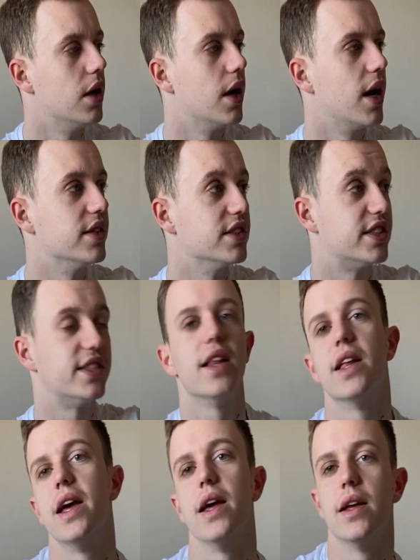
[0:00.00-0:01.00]
and sell
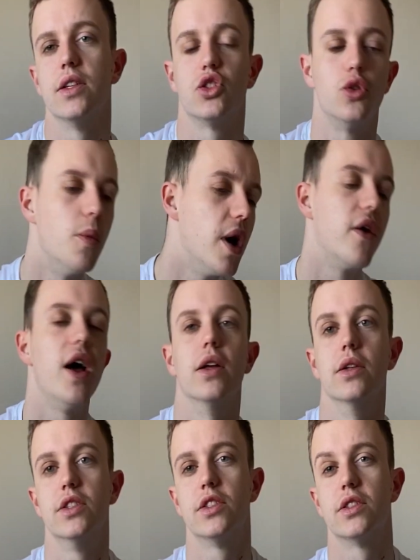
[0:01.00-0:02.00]
it somewhere
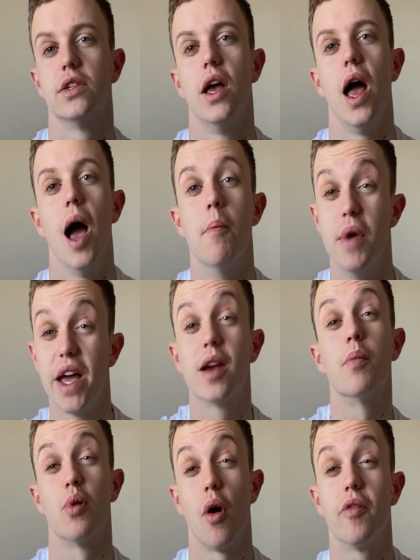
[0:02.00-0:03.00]
else and make a
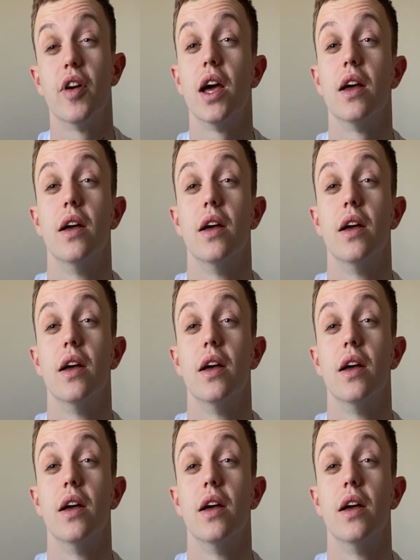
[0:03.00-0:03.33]
profit.